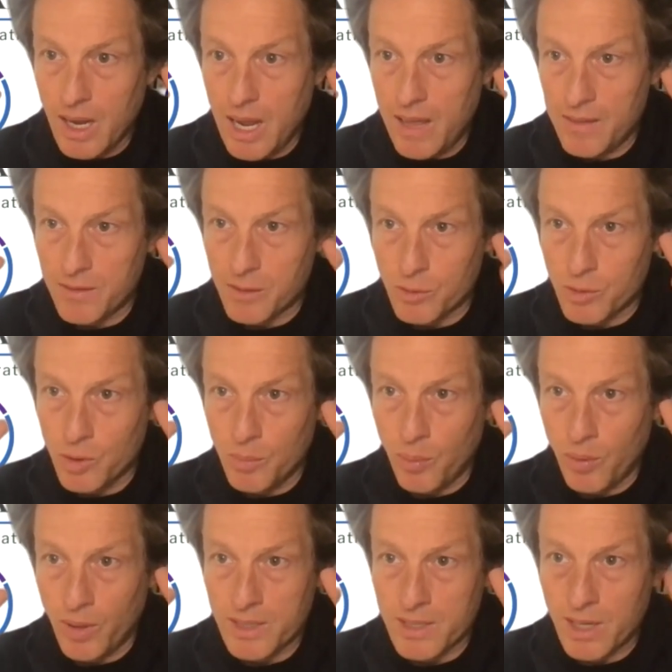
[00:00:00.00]
And so two
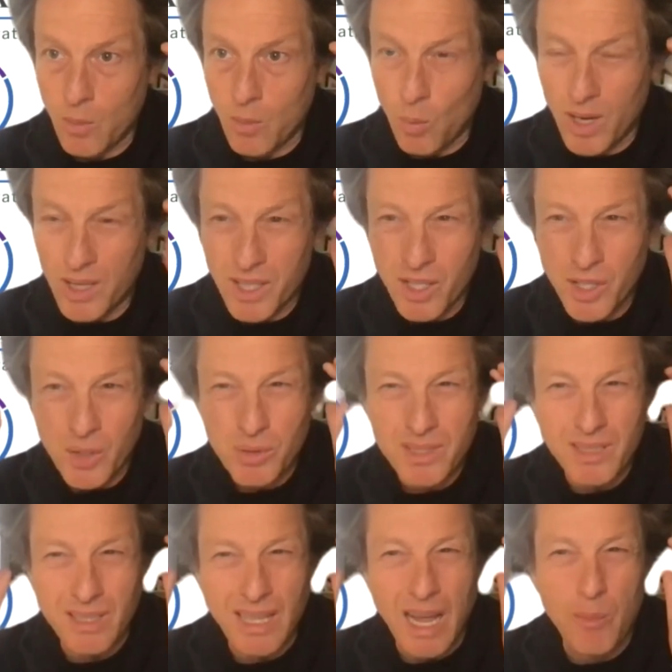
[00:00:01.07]
points there. One, can you just
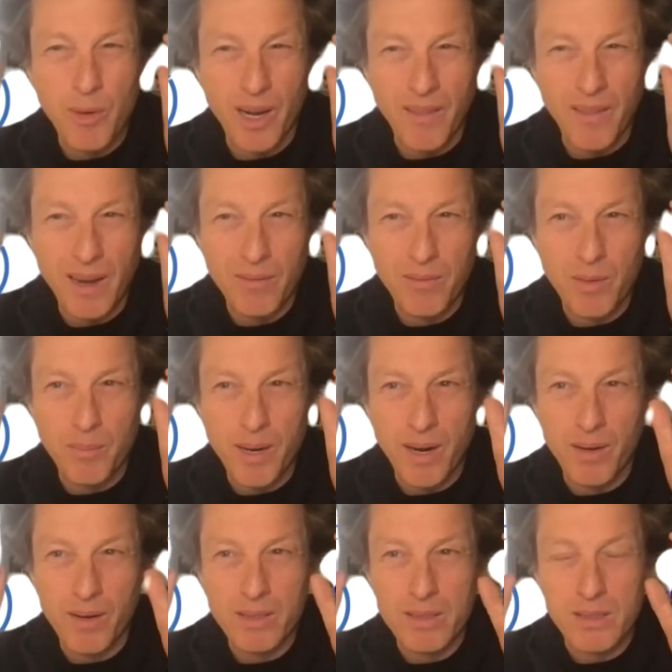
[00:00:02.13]
elaborate on that for
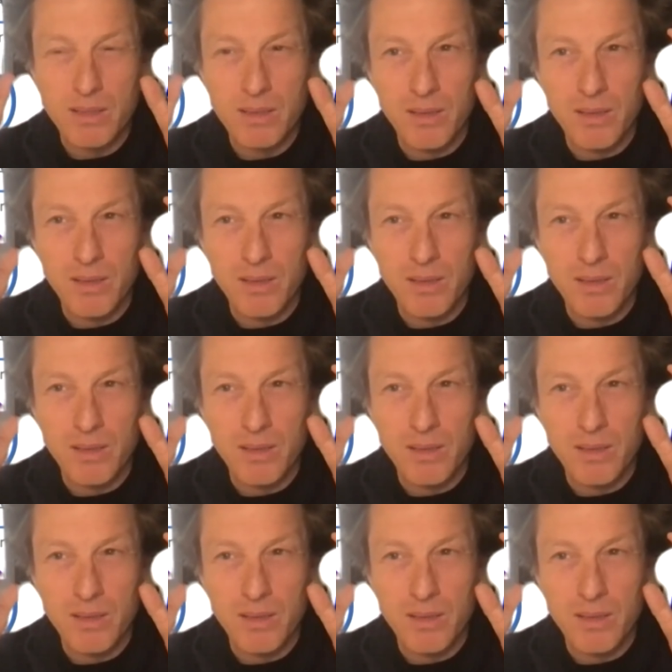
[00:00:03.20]
parents?